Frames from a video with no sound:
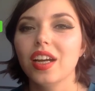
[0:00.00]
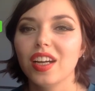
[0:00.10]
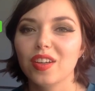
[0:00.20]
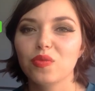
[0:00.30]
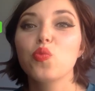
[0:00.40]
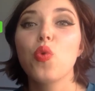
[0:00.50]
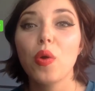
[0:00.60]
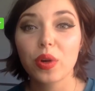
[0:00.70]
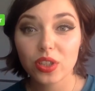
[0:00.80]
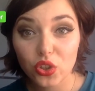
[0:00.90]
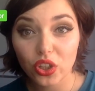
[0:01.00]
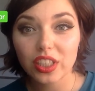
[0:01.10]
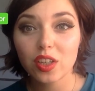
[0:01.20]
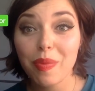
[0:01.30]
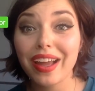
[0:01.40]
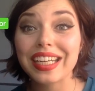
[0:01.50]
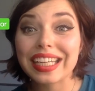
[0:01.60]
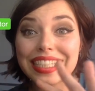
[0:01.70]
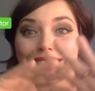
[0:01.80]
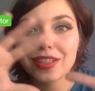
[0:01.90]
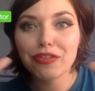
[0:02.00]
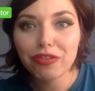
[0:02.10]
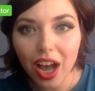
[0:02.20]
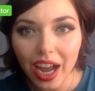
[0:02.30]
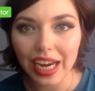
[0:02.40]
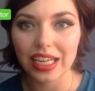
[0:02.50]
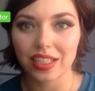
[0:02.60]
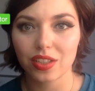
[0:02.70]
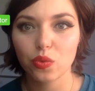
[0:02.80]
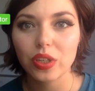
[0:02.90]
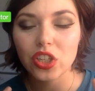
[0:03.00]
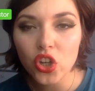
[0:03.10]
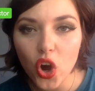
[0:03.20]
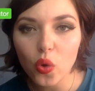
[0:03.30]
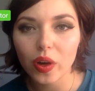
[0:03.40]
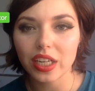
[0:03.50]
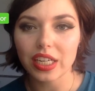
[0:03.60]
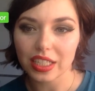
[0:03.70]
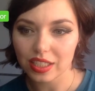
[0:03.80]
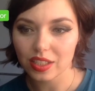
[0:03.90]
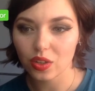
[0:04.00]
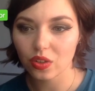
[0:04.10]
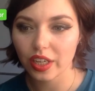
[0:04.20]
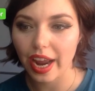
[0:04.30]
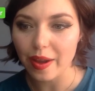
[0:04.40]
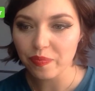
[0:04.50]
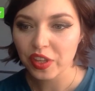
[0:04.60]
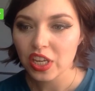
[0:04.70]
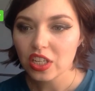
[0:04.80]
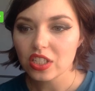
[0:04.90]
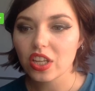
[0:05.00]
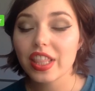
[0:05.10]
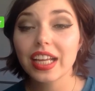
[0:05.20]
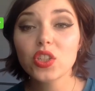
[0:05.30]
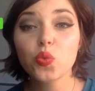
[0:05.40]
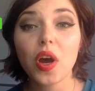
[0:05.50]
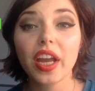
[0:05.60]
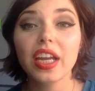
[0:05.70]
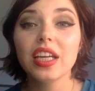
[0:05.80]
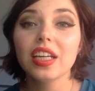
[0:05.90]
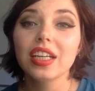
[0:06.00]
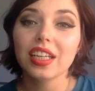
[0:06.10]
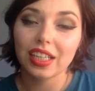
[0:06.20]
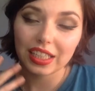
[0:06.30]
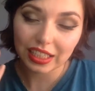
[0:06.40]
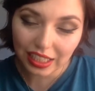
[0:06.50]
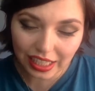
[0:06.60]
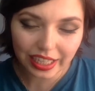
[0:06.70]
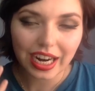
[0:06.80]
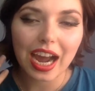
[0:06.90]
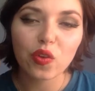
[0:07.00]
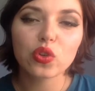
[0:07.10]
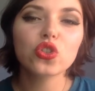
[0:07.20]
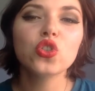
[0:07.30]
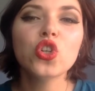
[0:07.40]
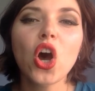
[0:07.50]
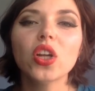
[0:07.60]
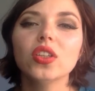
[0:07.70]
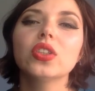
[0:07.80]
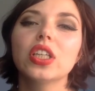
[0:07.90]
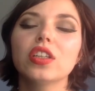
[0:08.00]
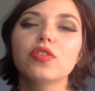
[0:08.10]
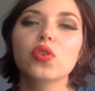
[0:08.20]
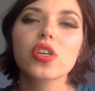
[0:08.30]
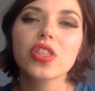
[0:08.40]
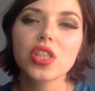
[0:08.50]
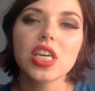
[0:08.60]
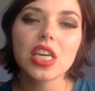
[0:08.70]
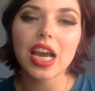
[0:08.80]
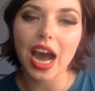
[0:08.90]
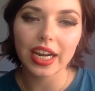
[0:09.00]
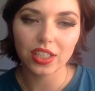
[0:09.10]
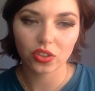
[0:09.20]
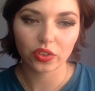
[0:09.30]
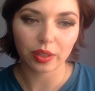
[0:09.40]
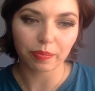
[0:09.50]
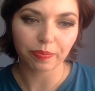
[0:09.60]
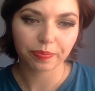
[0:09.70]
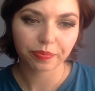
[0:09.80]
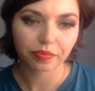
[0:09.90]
what we're talking about. It is defined. We know what it is, okay? So that's why here I was not looking for the ice cream,